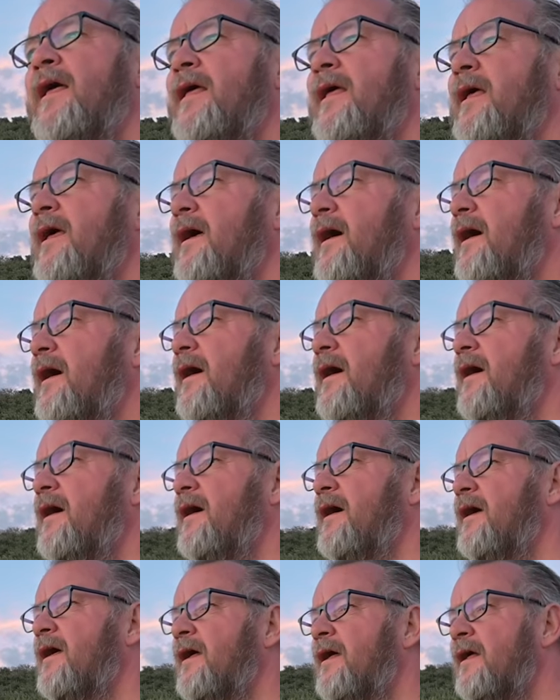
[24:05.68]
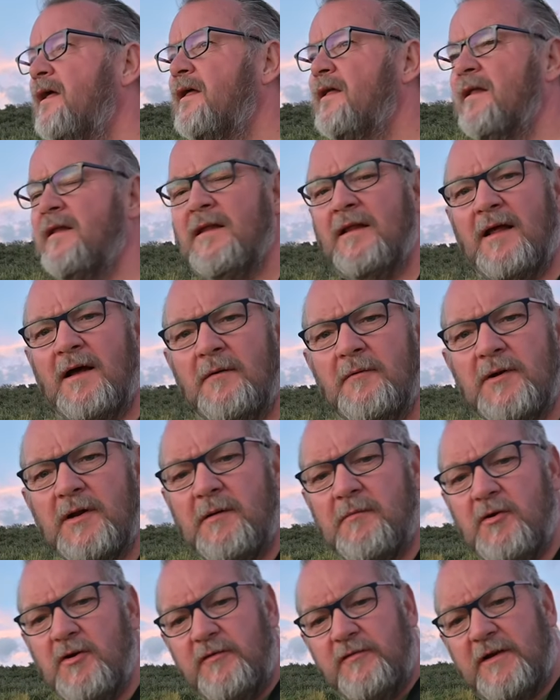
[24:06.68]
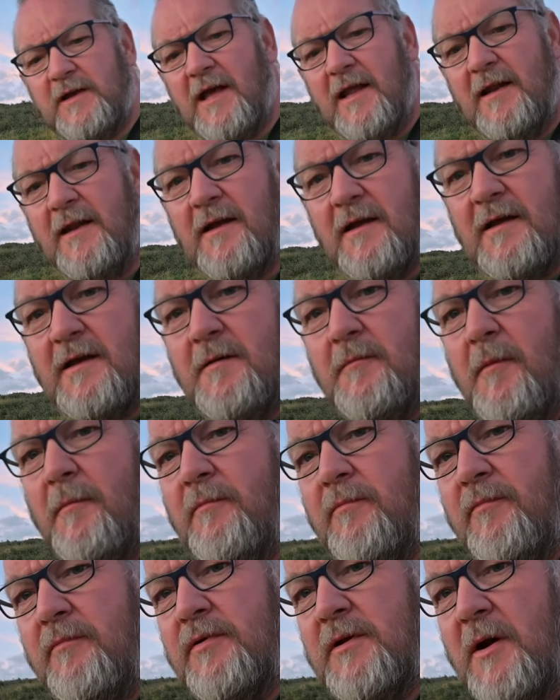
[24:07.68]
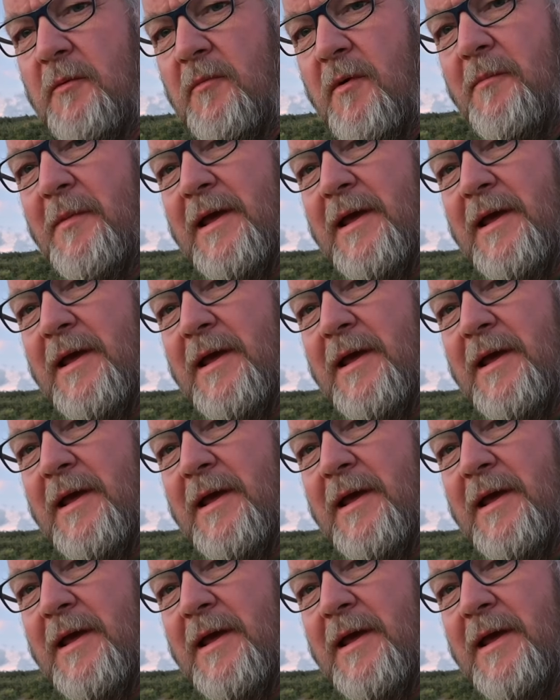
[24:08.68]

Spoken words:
Yeah, I want to move again. Come on, come with